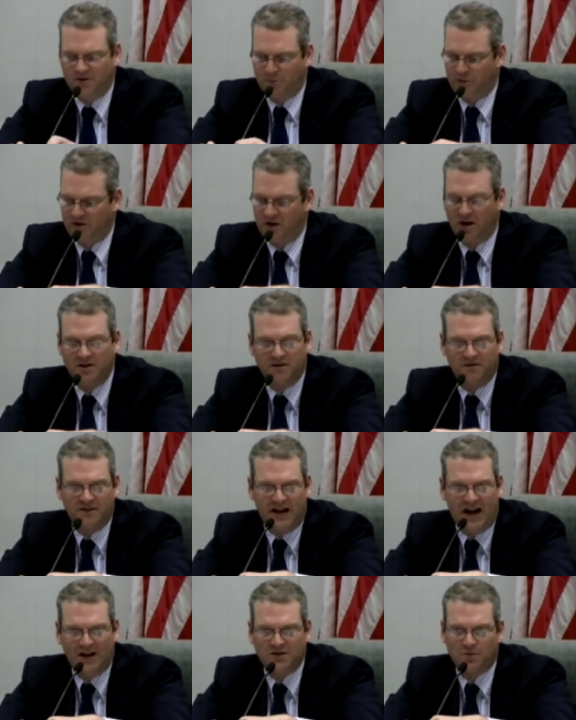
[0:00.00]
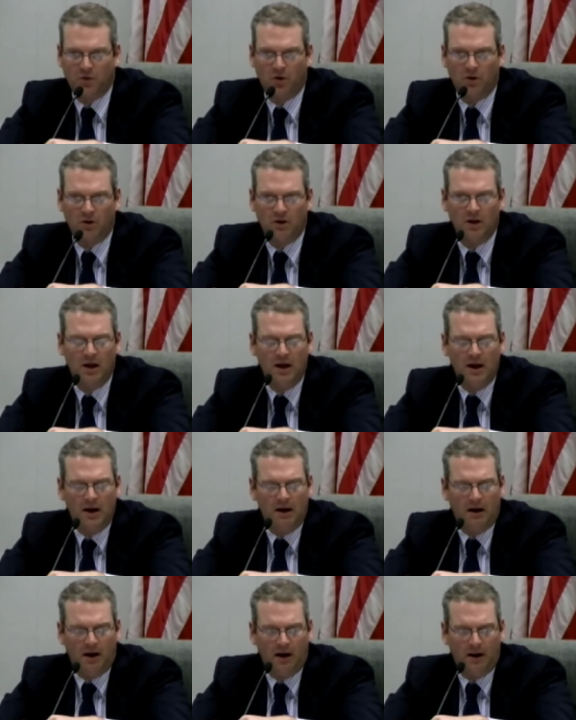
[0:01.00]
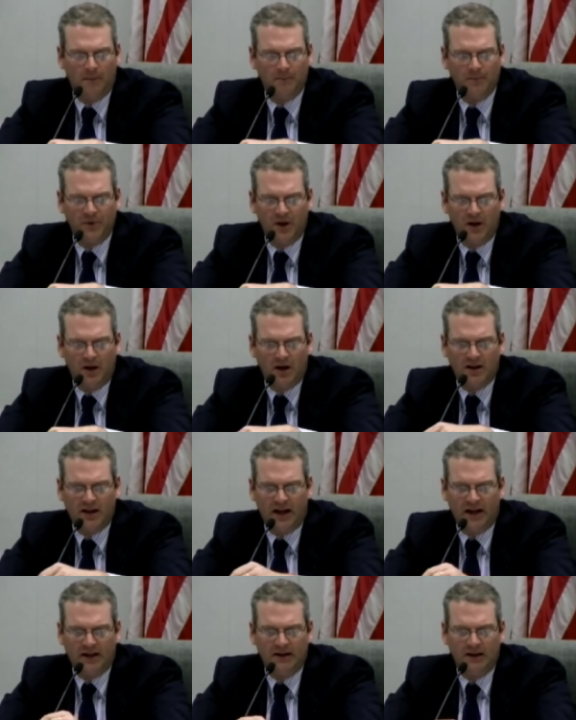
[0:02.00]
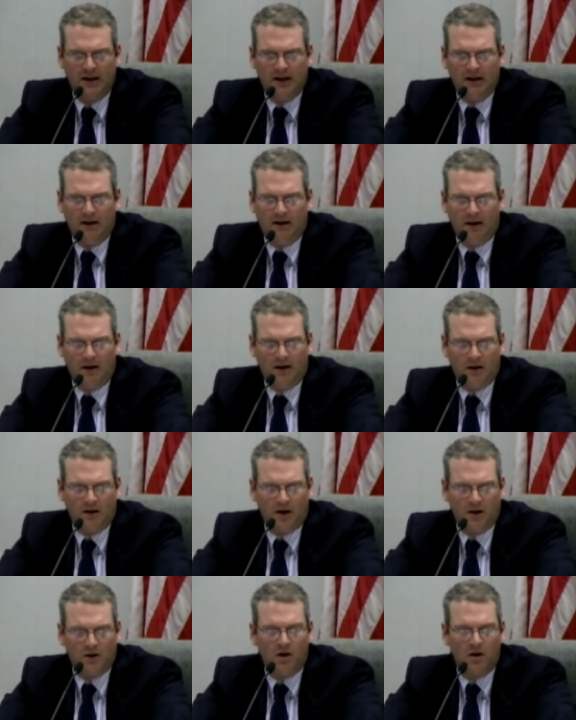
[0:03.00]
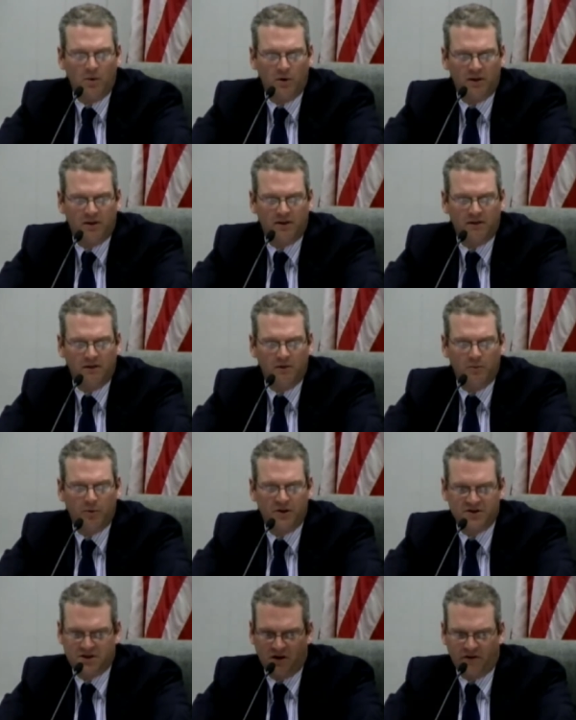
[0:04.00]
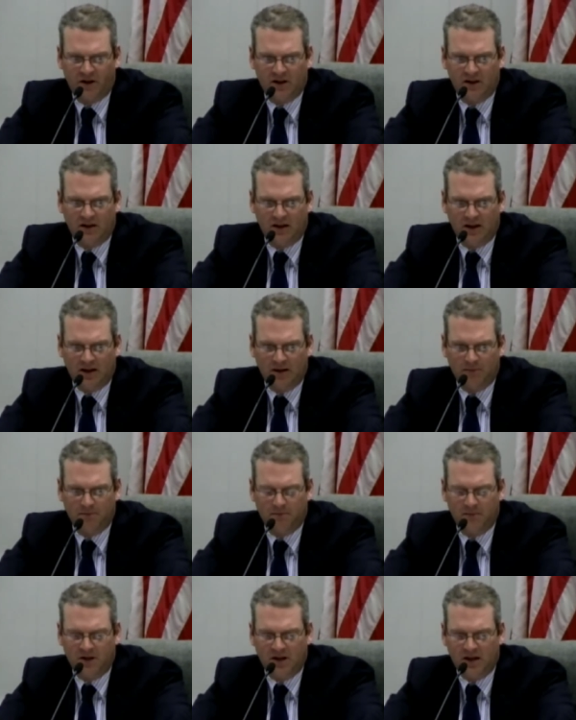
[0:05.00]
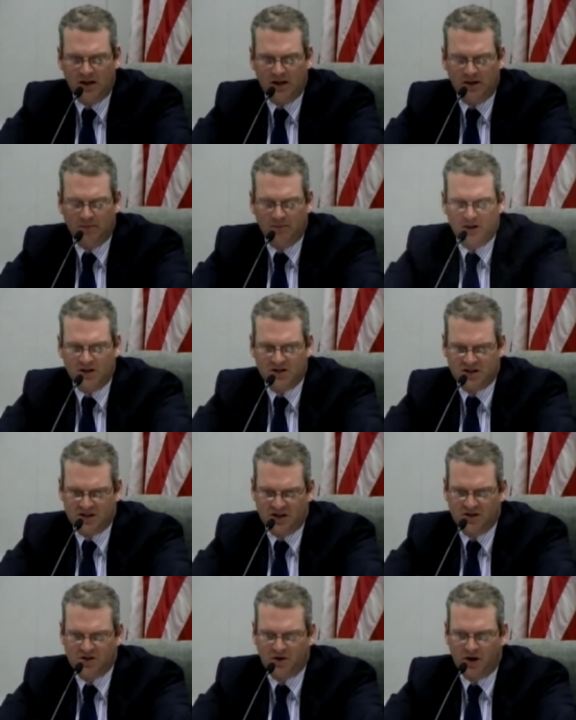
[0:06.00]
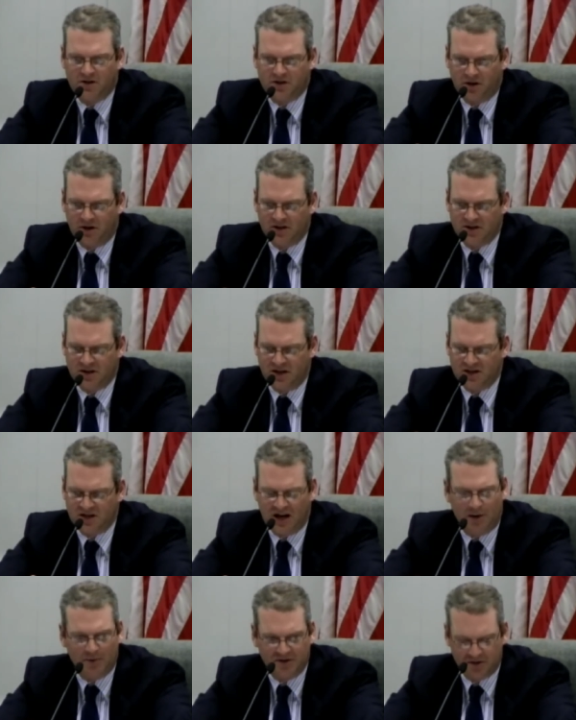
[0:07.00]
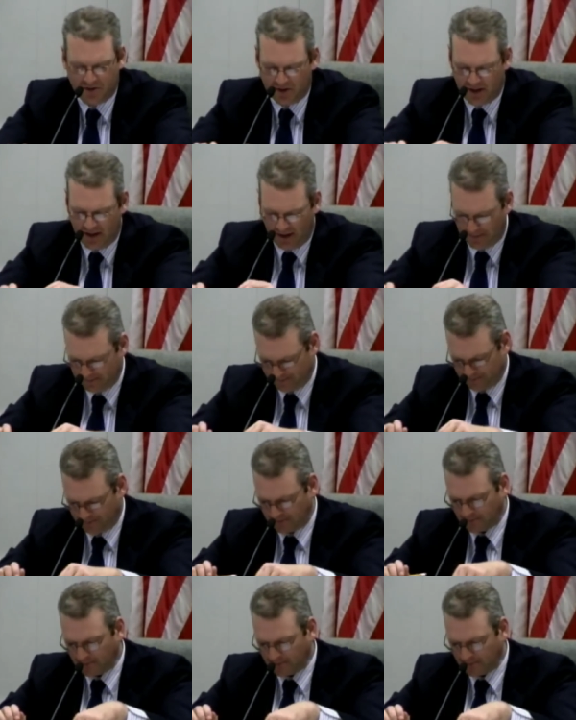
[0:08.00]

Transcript: back to productive tax roll, um, again, uh, along with preserving the, the existing structure is, is an opportunity here.